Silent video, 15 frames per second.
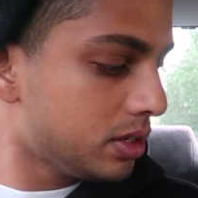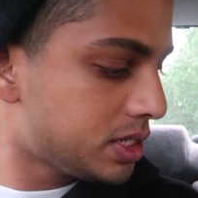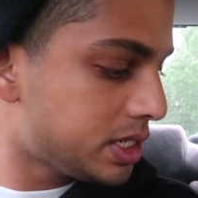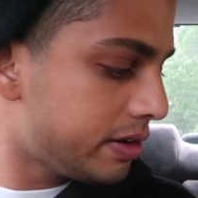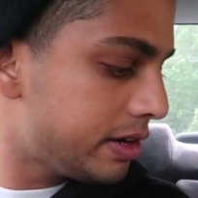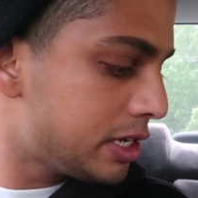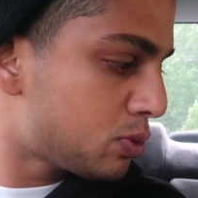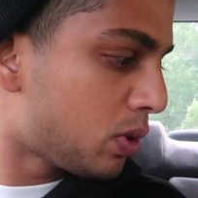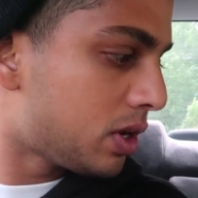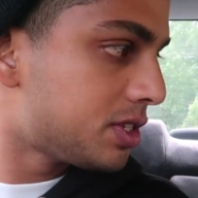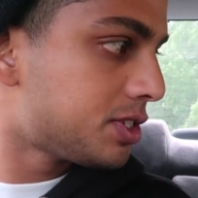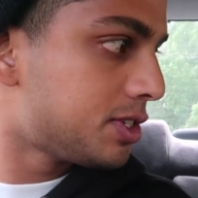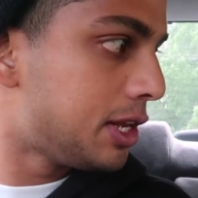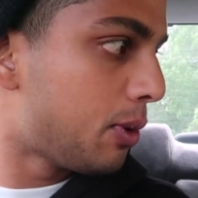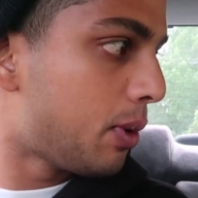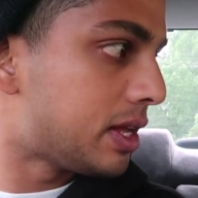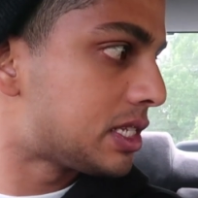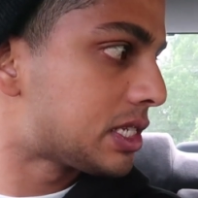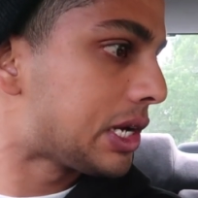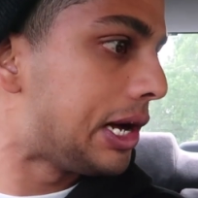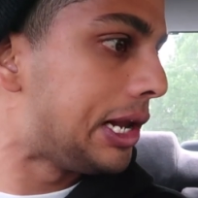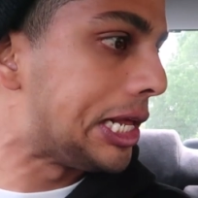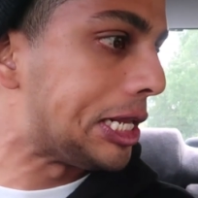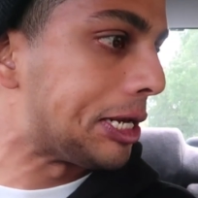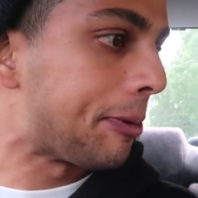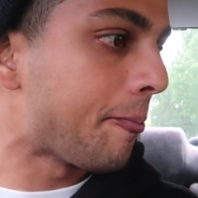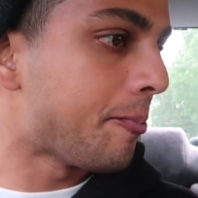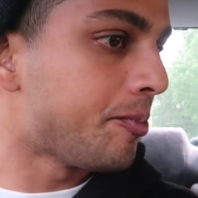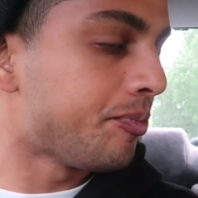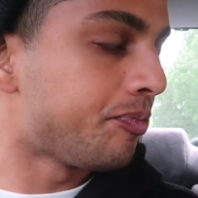Series 1 Silhouette Skyline.